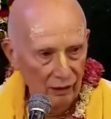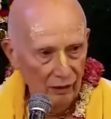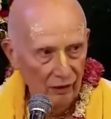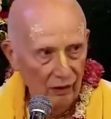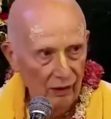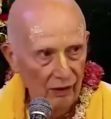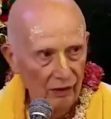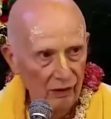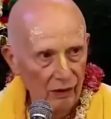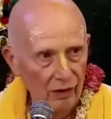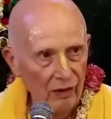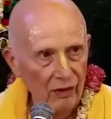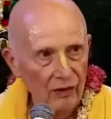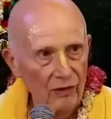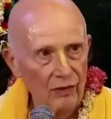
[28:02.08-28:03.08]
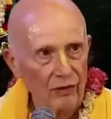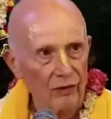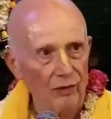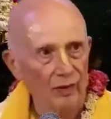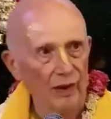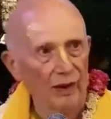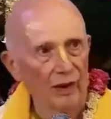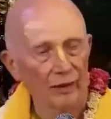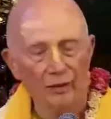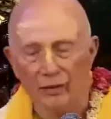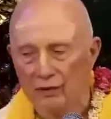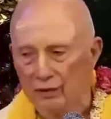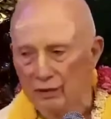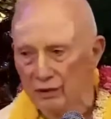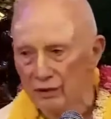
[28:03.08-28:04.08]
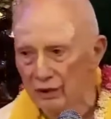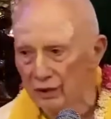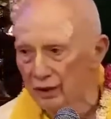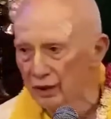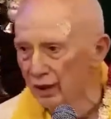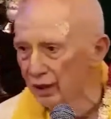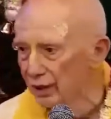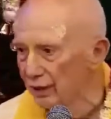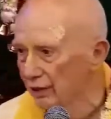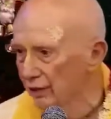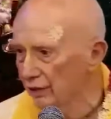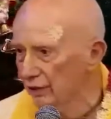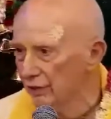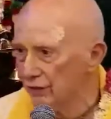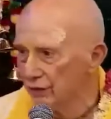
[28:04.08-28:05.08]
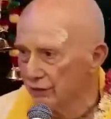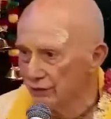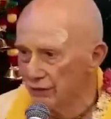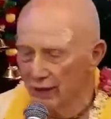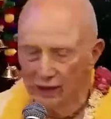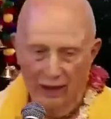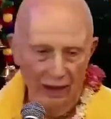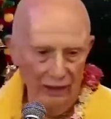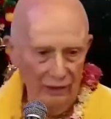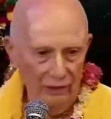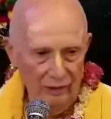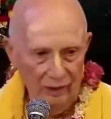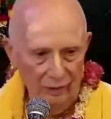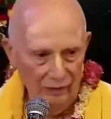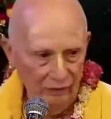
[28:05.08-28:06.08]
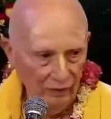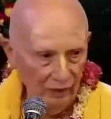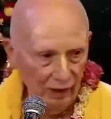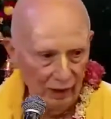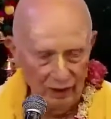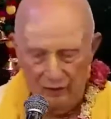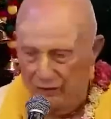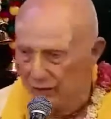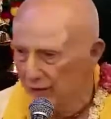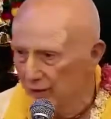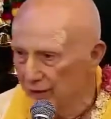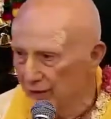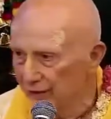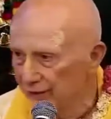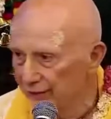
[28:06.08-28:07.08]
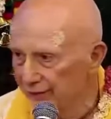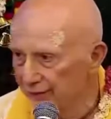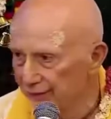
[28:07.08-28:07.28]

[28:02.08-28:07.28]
the Lord to become Krishna conscious through that ashram of grihastha life.